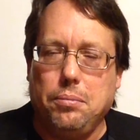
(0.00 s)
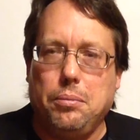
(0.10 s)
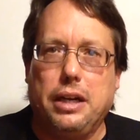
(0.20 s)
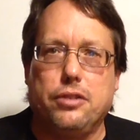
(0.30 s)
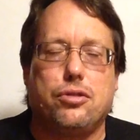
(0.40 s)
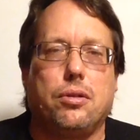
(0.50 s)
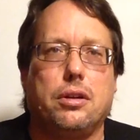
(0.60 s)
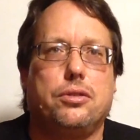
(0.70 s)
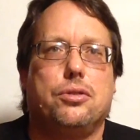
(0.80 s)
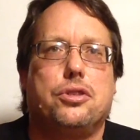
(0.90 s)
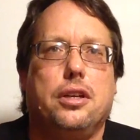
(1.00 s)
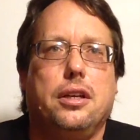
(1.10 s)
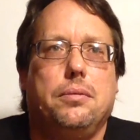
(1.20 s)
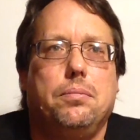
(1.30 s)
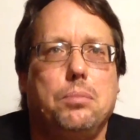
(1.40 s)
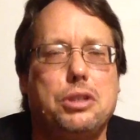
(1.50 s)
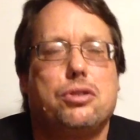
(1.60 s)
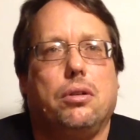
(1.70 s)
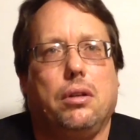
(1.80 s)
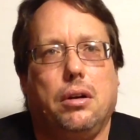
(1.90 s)
my instructor said,
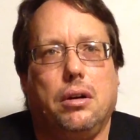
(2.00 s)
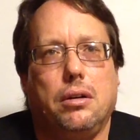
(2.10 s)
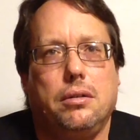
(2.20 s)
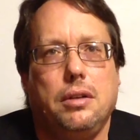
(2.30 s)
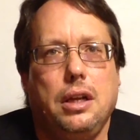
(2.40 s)
Mr. Long,